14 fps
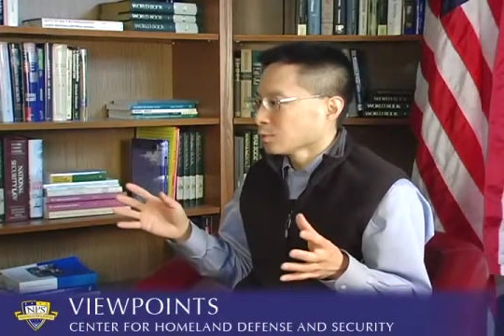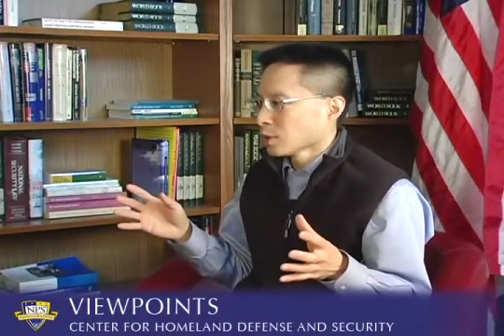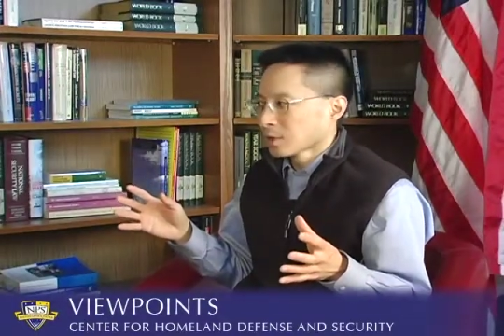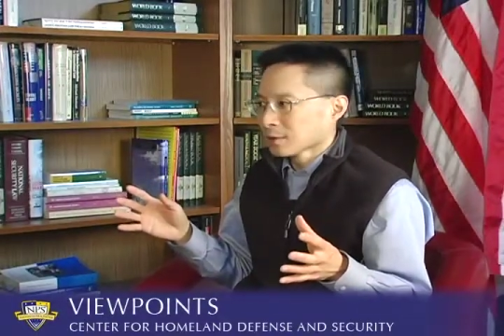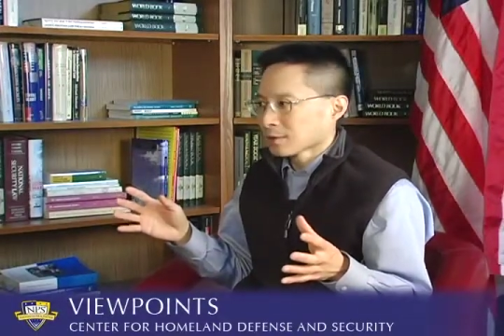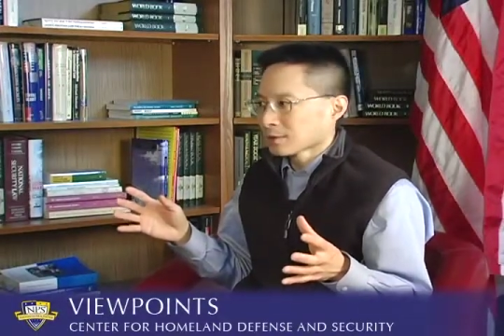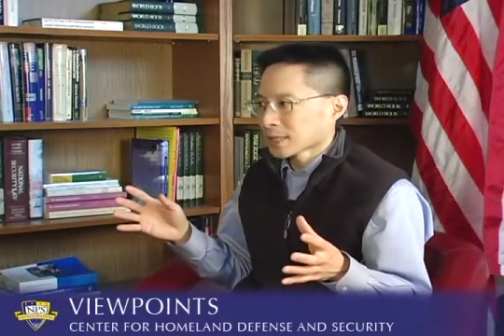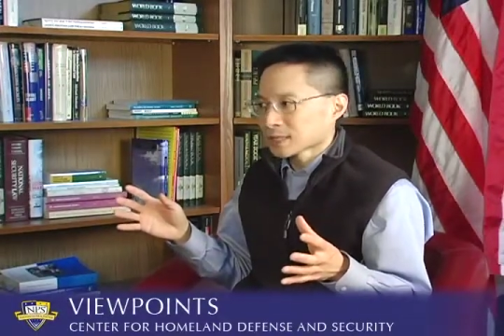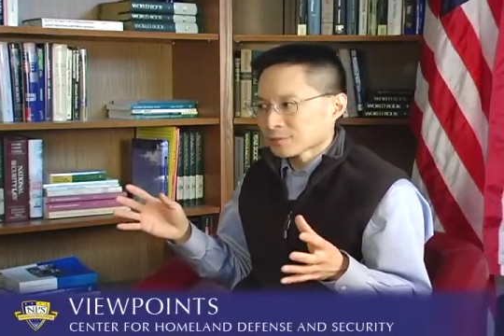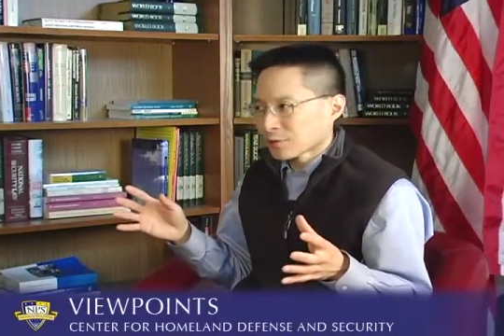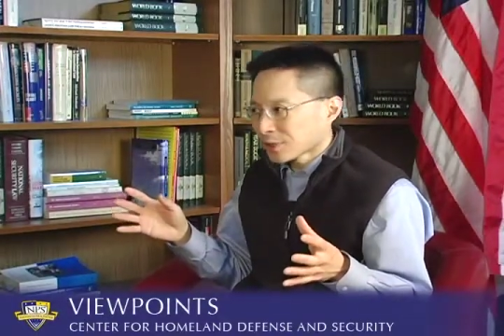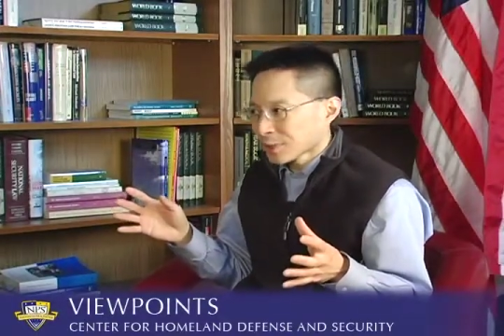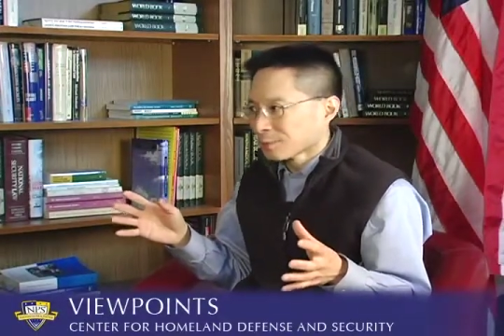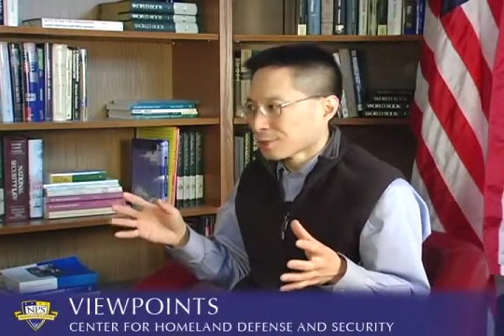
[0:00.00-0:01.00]
Well, that's a
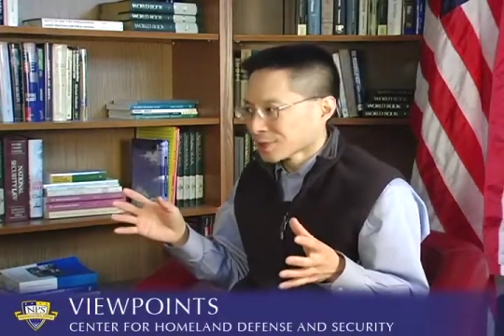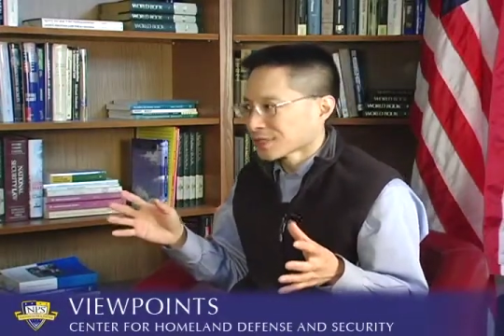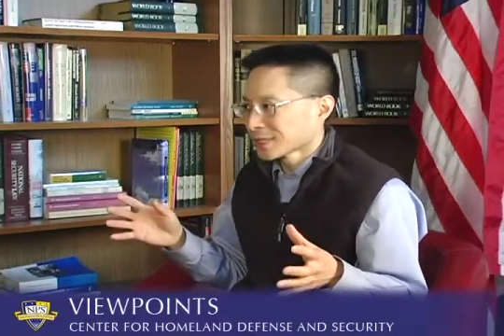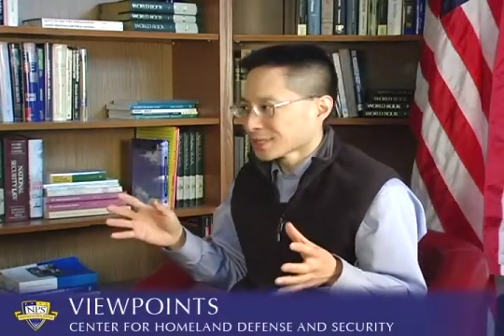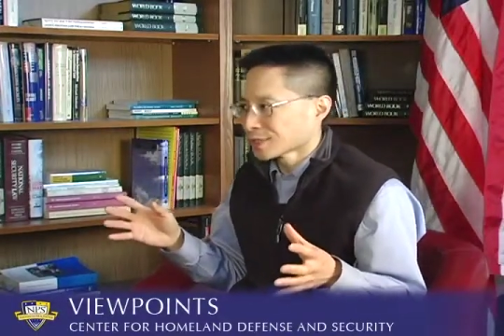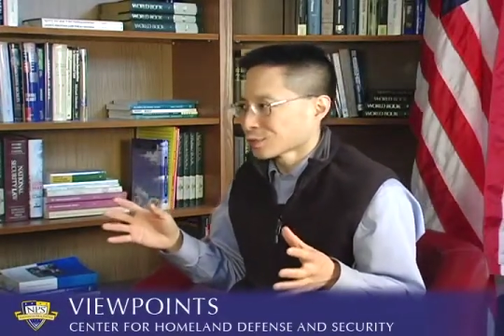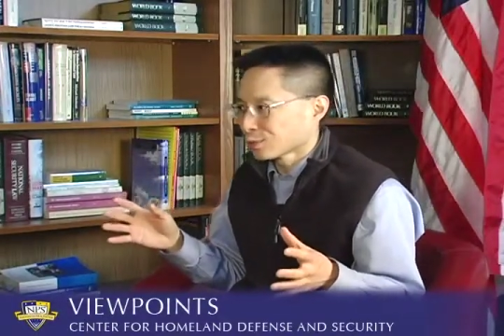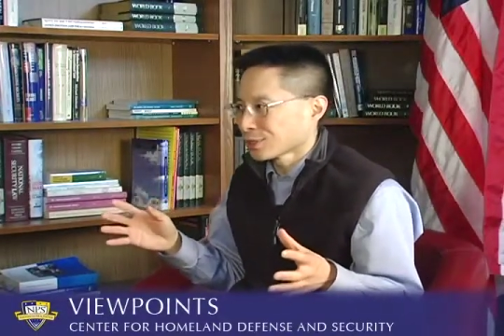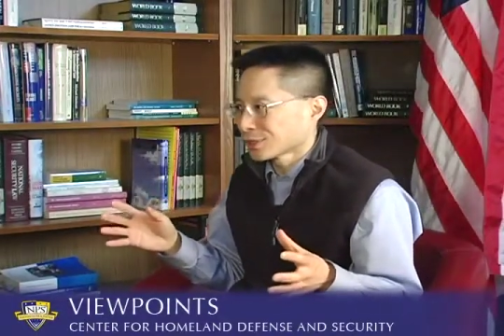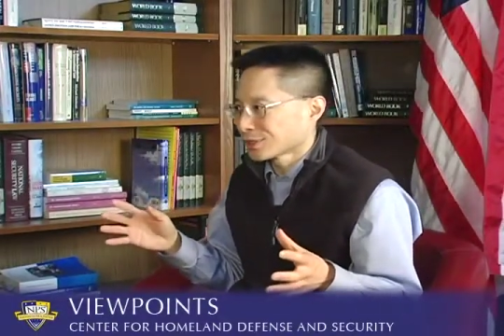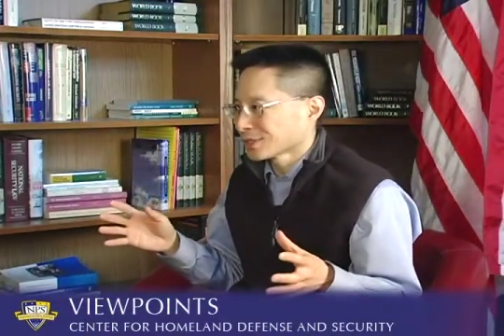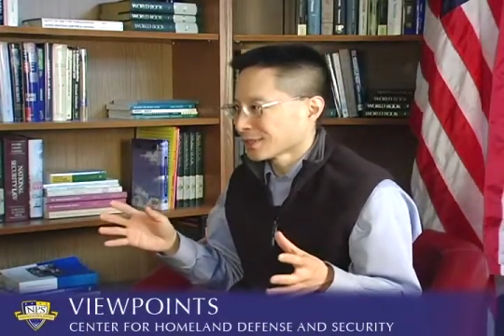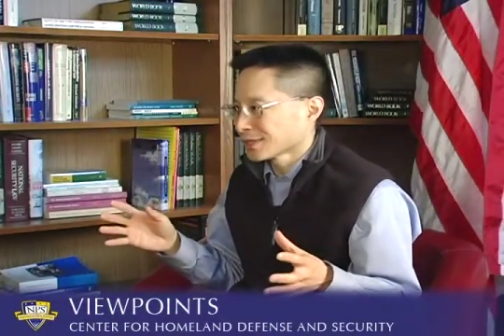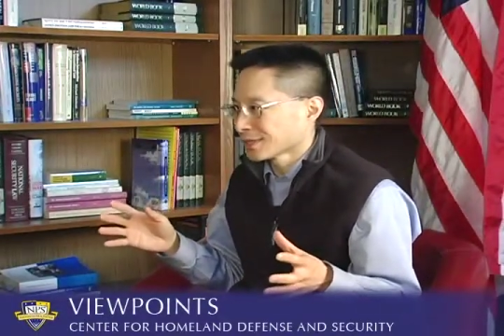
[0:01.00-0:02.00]
very imprisoning story
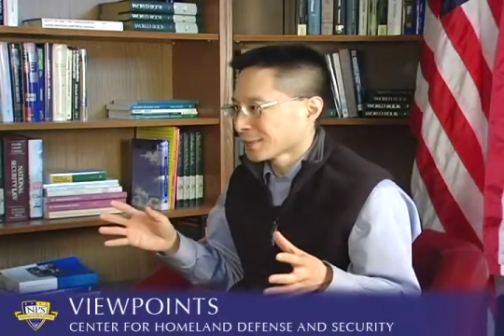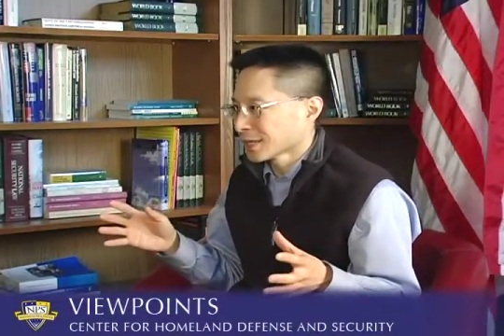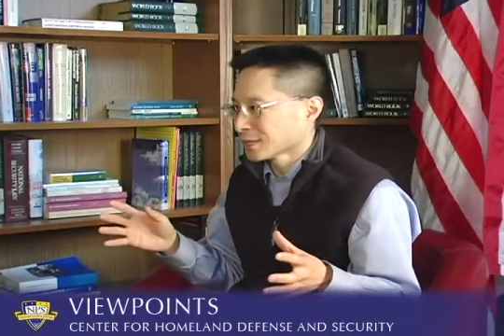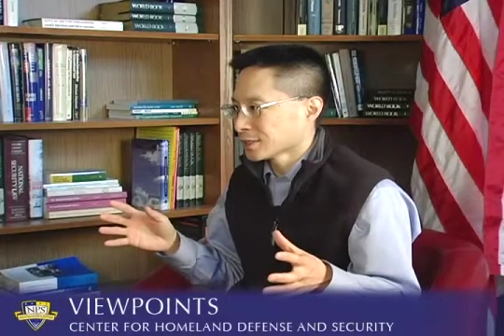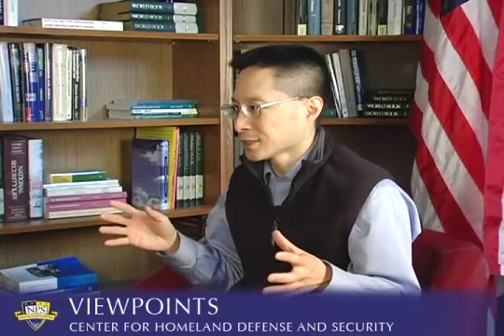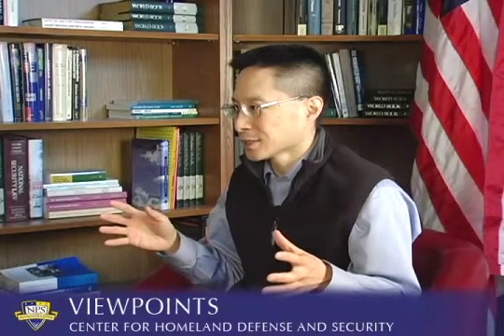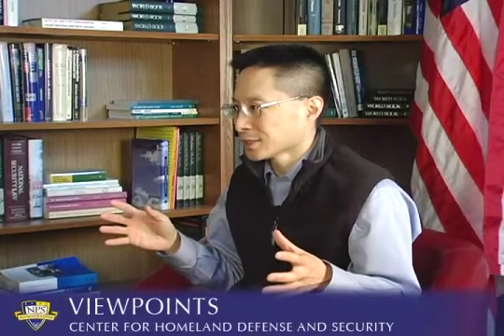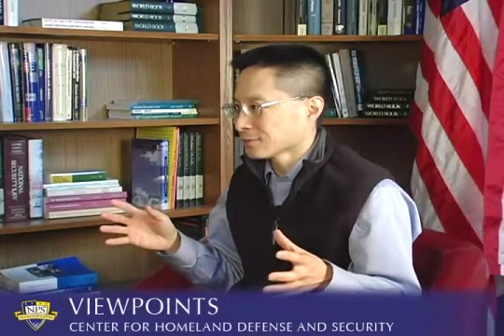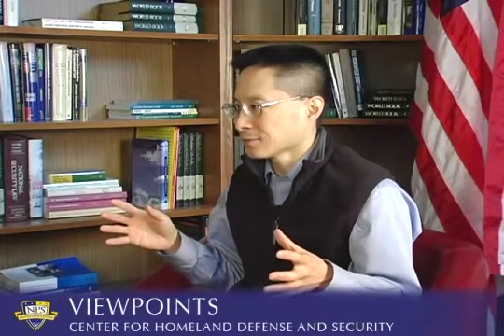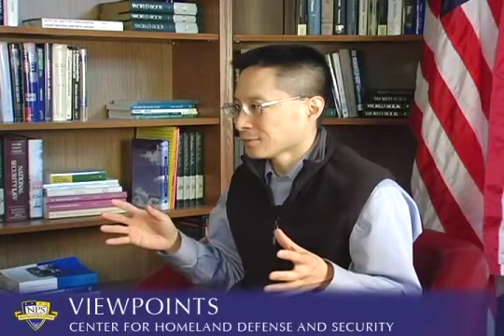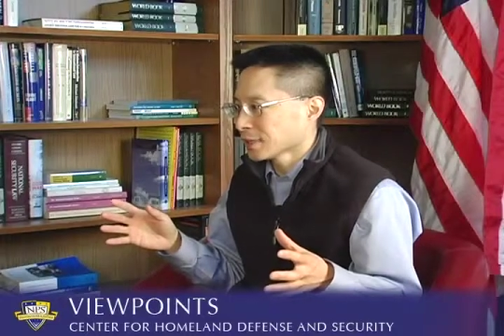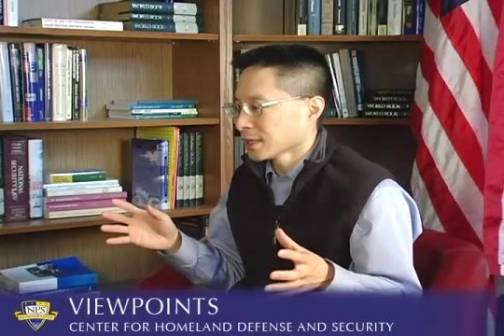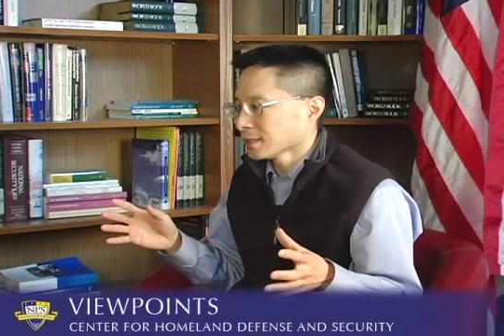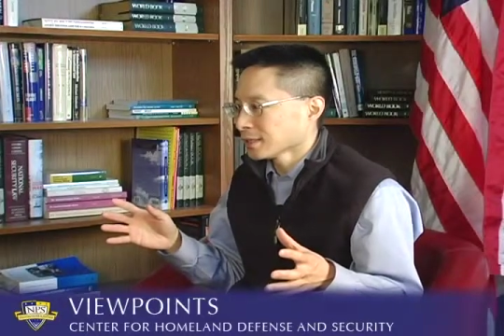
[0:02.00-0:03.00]
you're telling about
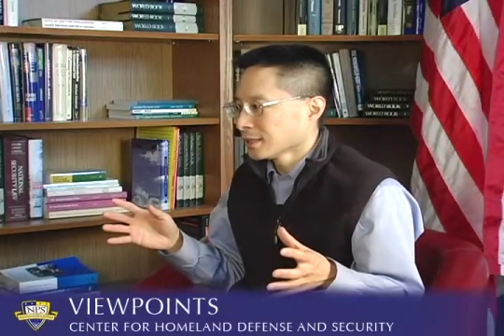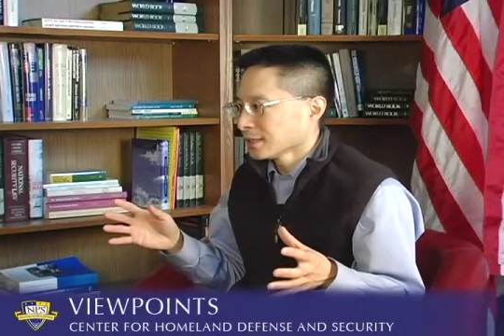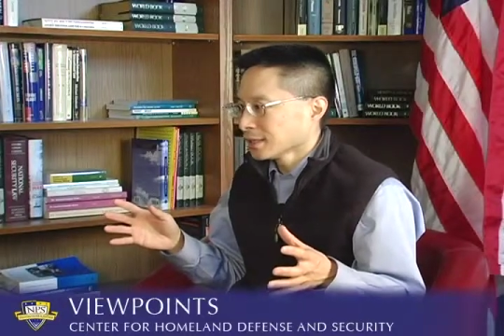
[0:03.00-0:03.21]
yourself, right?